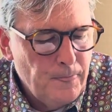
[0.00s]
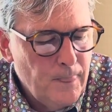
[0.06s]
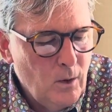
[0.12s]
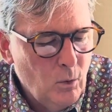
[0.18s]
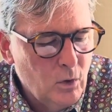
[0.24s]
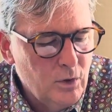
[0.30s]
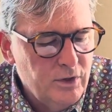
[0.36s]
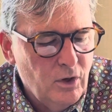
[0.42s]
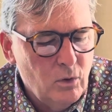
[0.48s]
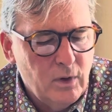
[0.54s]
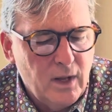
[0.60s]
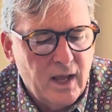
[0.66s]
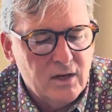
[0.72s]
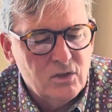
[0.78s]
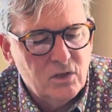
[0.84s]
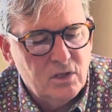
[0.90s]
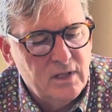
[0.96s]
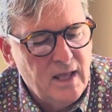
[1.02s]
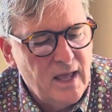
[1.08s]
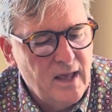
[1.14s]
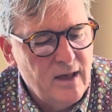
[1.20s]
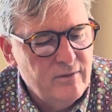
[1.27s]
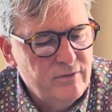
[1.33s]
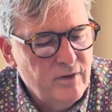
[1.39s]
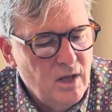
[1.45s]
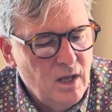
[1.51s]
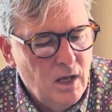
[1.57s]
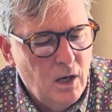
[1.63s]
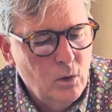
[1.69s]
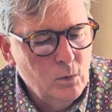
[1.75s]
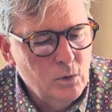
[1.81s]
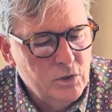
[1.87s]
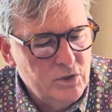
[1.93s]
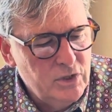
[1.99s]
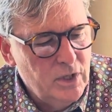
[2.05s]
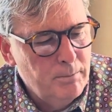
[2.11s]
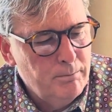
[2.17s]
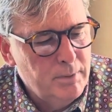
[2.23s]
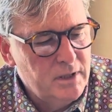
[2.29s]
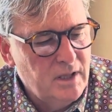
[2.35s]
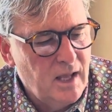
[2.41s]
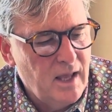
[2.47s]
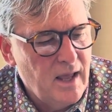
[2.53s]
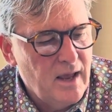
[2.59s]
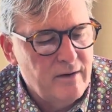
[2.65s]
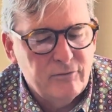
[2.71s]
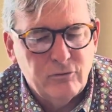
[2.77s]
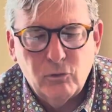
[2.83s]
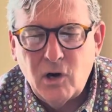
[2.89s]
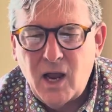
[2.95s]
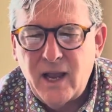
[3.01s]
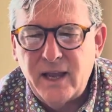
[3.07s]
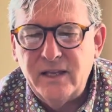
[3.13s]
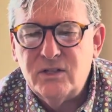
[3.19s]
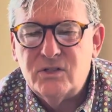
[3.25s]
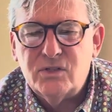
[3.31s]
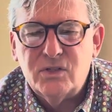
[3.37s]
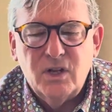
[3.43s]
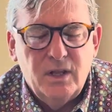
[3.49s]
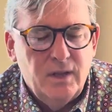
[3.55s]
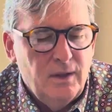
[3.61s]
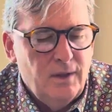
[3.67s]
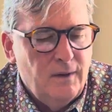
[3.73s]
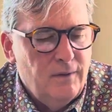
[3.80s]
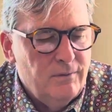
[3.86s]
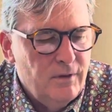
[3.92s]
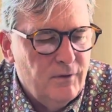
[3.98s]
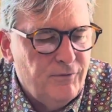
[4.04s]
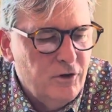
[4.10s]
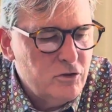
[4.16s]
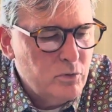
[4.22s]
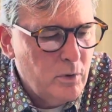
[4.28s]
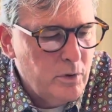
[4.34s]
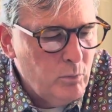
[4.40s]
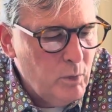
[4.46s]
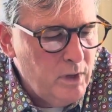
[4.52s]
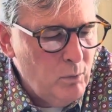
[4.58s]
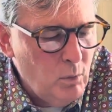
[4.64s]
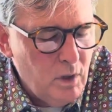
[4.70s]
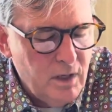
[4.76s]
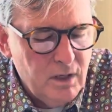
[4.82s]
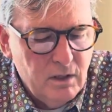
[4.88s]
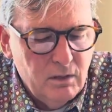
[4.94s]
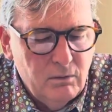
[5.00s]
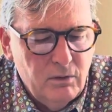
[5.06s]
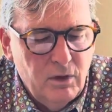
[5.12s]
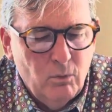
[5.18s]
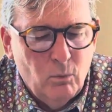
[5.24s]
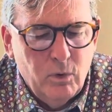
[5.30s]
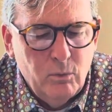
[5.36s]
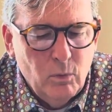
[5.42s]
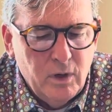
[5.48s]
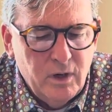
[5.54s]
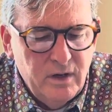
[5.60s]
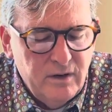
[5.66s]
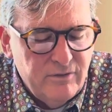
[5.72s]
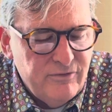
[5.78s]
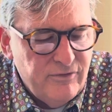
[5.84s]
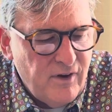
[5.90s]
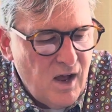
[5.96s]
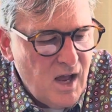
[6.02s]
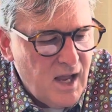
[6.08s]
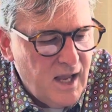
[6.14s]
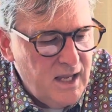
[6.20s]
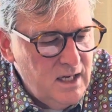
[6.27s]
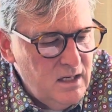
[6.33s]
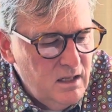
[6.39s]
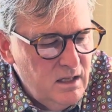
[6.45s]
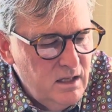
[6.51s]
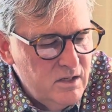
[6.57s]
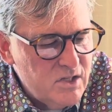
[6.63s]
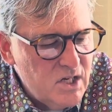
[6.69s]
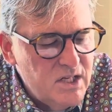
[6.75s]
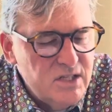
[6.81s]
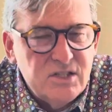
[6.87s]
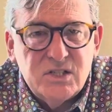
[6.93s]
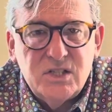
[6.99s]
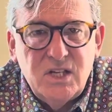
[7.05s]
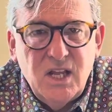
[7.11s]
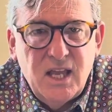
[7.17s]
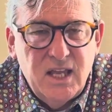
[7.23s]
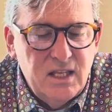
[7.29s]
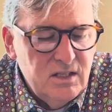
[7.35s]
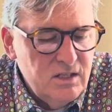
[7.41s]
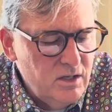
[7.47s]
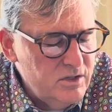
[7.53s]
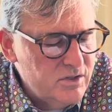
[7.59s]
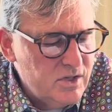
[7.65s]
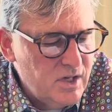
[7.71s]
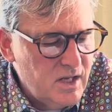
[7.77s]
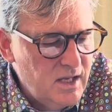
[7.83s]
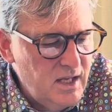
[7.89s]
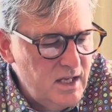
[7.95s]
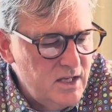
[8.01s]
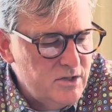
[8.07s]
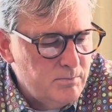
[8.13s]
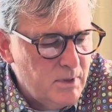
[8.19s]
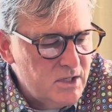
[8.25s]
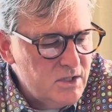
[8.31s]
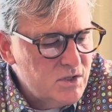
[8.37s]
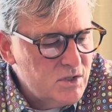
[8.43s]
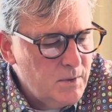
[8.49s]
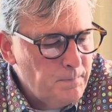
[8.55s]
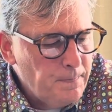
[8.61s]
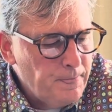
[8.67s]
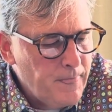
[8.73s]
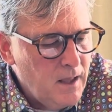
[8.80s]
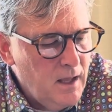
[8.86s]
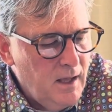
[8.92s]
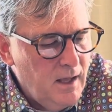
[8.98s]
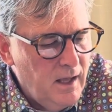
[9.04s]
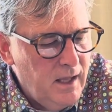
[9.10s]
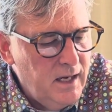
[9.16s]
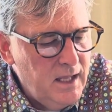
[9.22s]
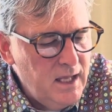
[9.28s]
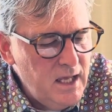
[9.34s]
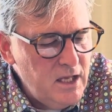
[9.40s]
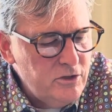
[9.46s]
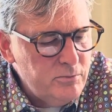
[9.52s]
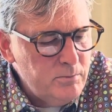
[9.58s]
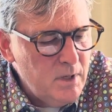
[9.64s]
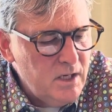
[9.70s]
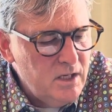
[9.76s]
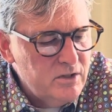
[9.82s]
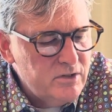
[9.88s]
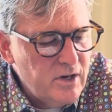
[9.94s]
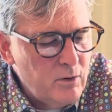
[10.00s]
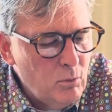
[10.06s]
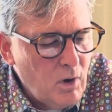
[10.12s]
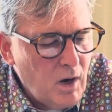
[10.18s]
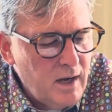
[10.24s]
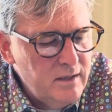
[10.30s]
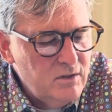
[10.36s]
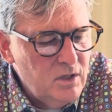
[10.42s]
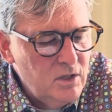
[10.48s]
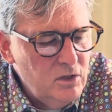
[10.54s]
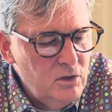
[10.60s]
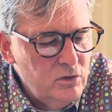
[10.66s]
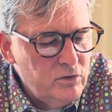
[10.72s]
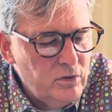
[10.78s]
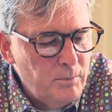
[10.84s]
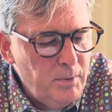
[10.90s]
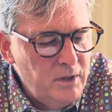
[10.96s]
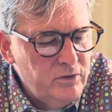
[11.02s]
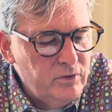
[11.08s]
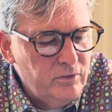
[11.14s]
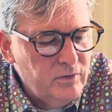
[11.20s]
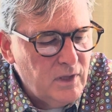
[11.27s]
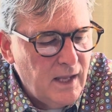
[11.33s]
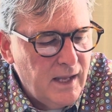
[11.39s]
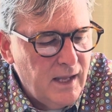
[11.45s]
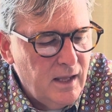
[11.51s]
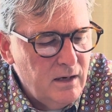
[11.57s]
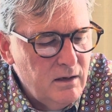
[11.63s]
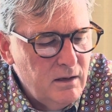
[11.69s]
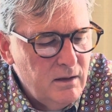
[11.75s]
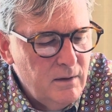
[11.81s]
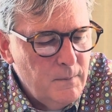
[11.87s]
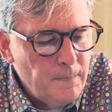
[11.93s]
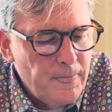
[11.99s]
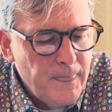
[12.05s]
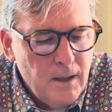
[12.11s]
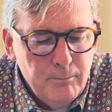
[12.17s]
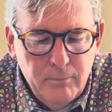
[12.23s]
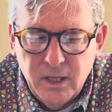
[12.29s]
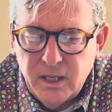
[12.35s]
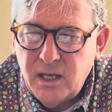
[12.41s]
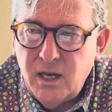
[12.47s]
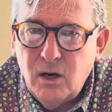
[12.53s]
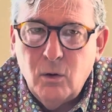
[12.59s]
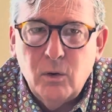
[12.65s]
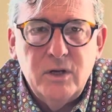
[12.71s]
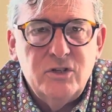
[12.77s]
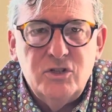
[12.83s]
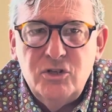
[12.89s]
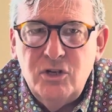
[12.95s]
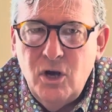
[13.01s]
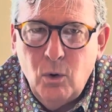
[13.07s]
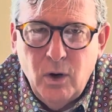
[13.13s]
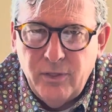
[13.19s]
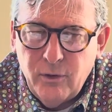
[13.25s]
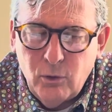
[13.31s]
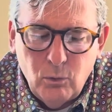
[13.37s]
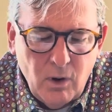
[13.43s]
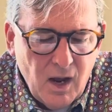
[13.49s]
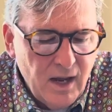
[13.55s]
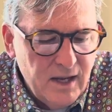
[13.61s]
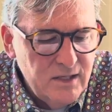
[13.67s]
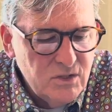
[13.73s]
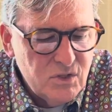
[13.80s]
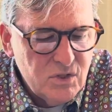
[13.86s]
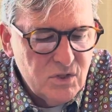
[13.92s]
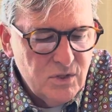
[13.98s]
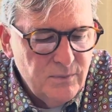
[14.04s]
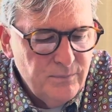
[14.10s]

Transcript: or don't actually have ownership, but they have rights. The first one we want to define is easements. An easement is a right to use a piece of land, but carries no other rights